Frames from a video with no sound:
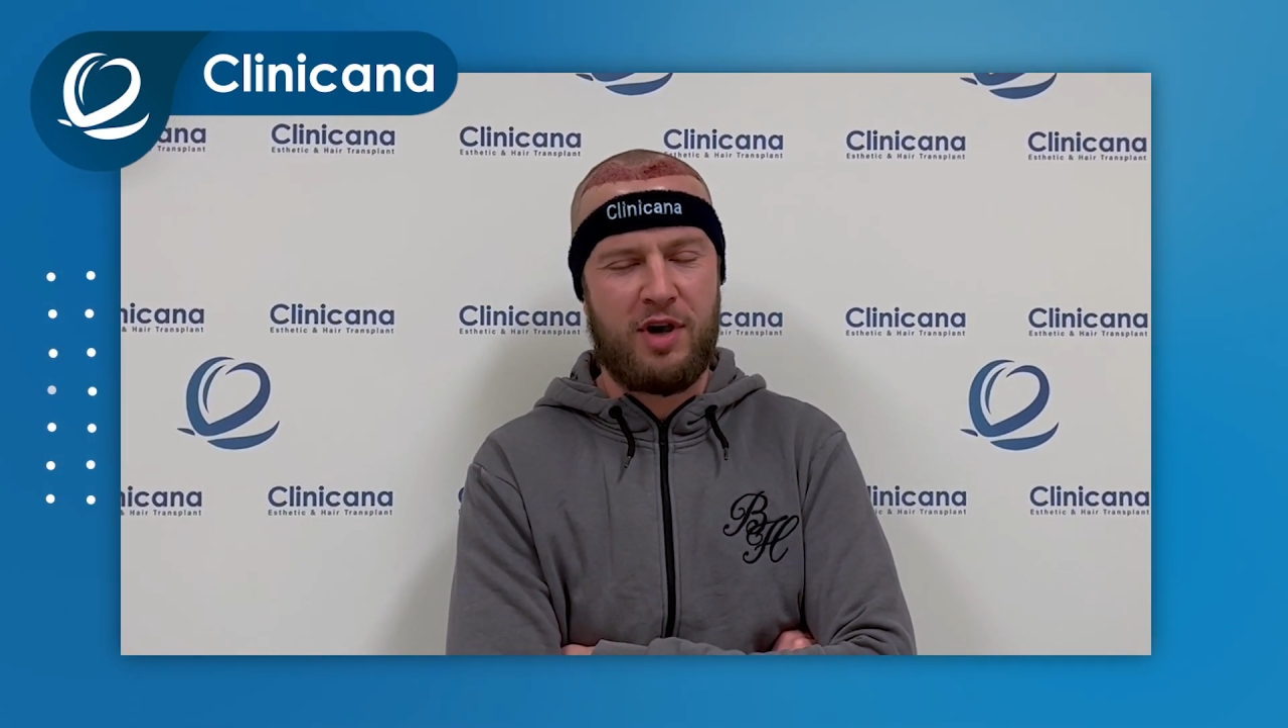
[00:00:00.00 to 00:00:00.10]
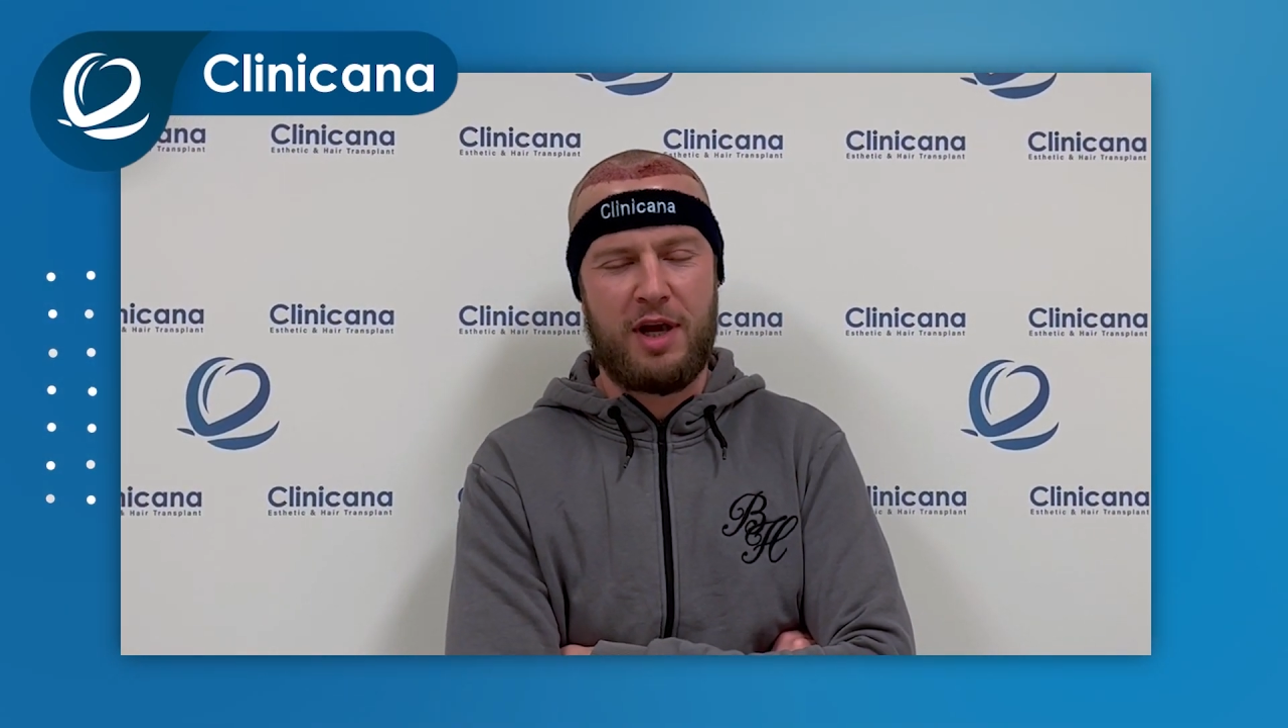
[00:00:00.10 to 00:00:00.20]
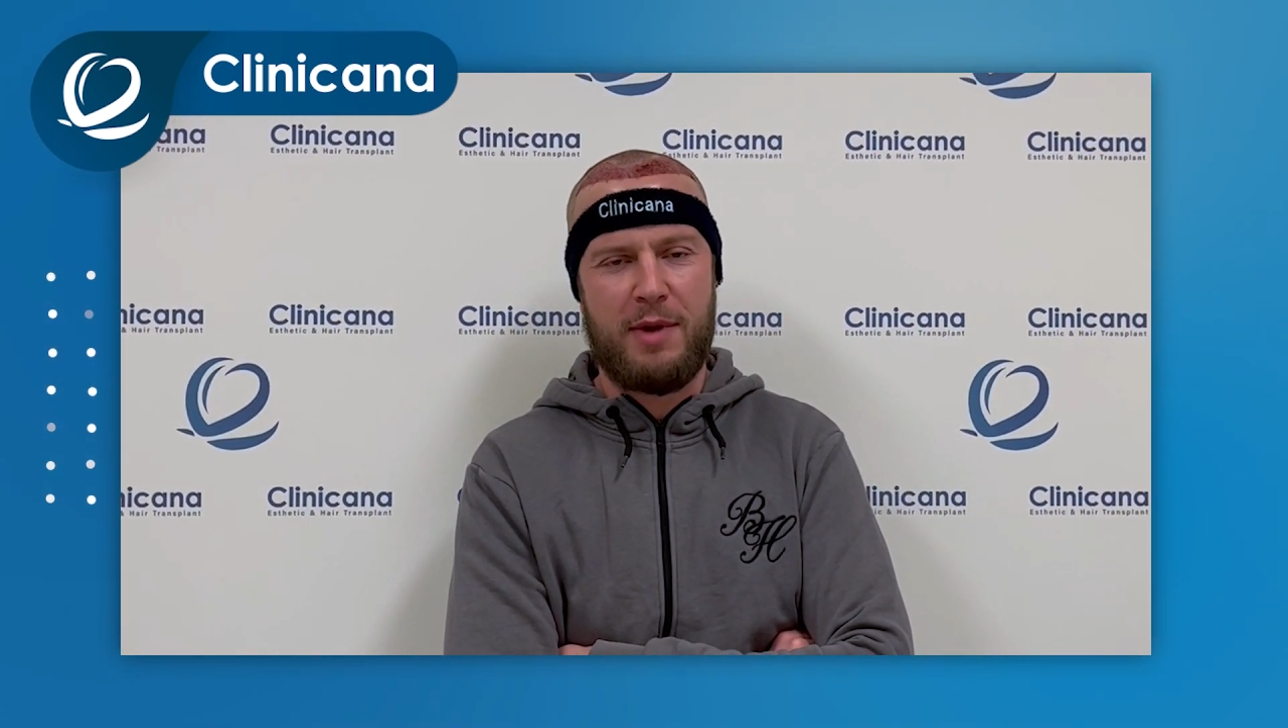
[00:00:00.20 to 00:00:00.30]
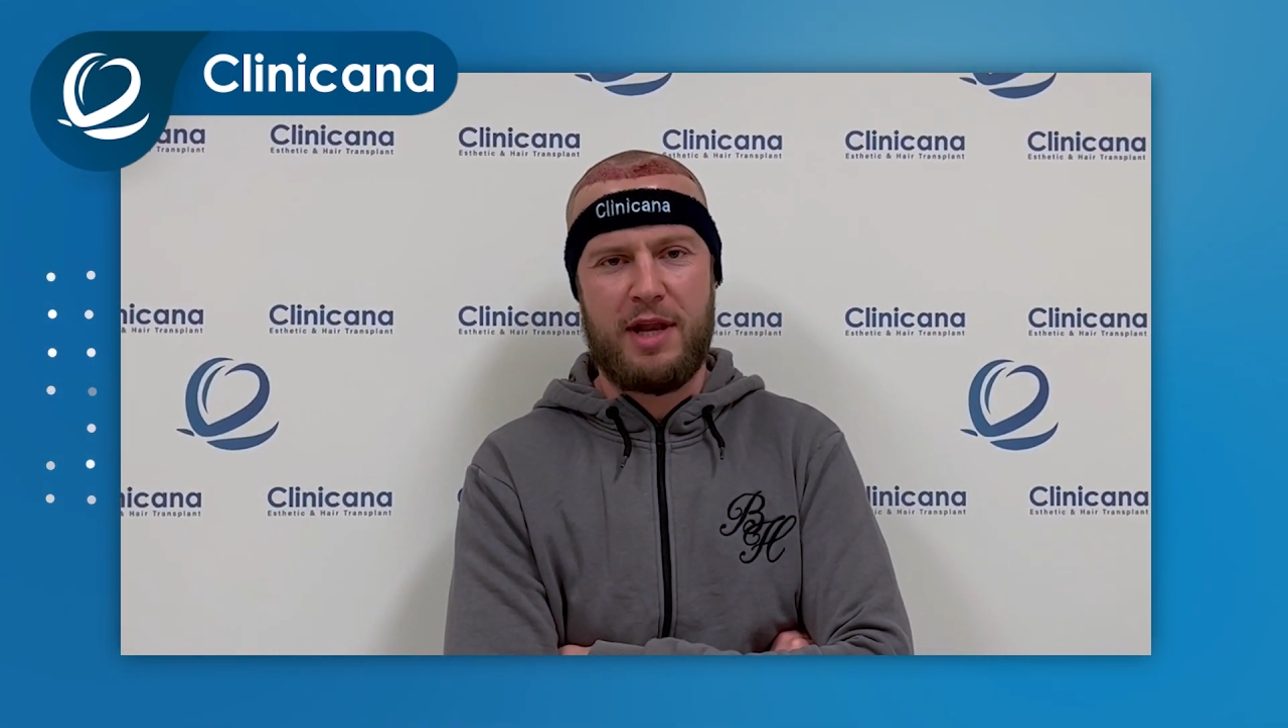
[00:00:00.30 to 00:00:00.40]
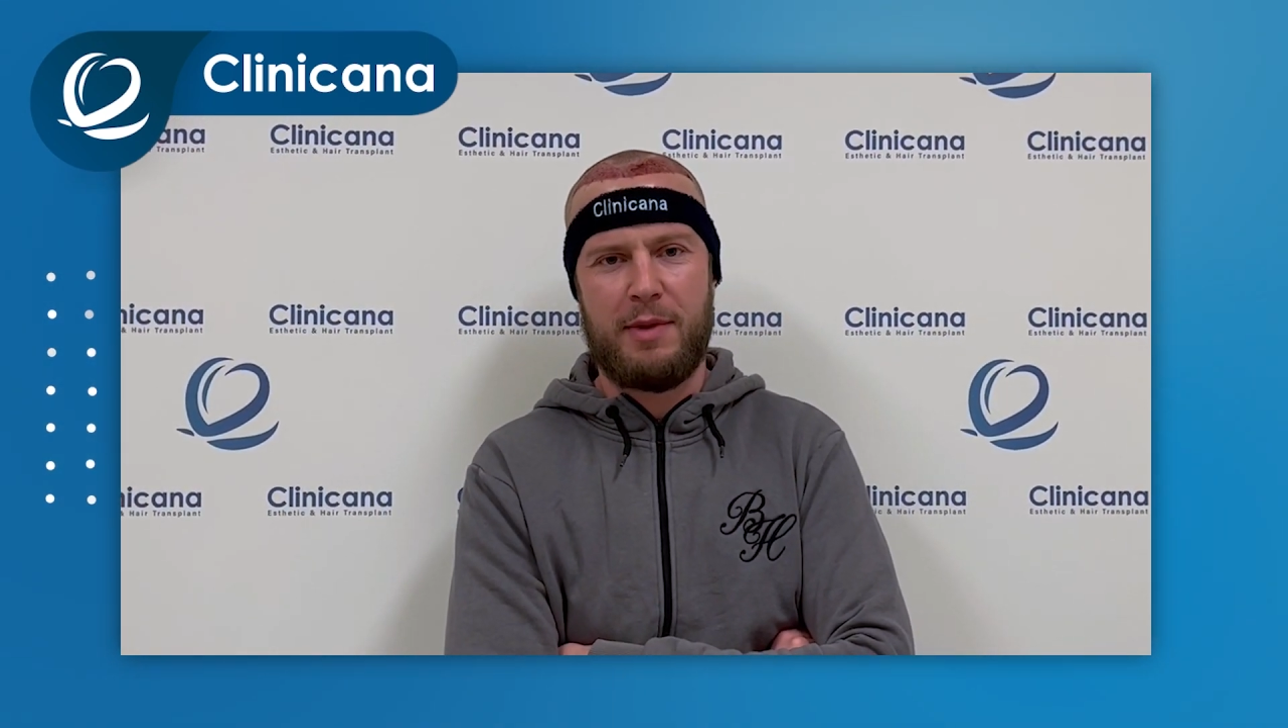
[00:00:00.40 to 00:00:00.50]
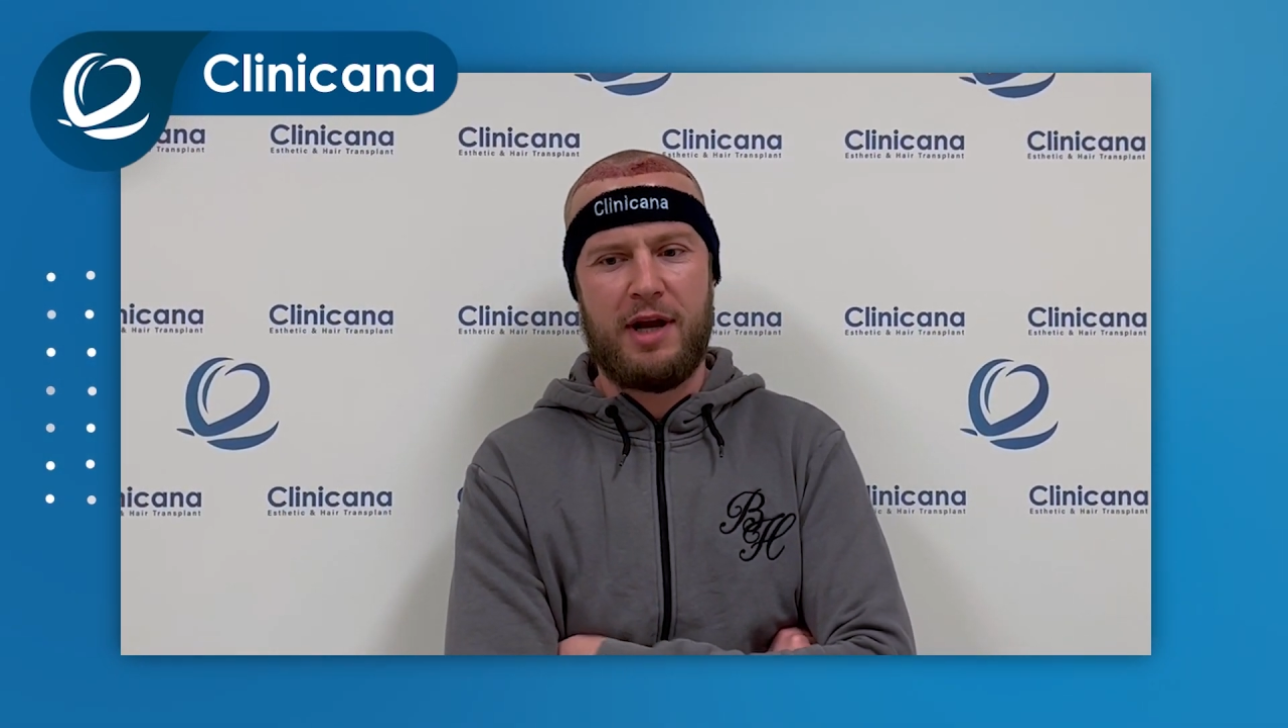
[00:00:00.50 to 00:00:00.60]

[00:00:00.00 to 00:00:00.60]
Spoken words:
recommend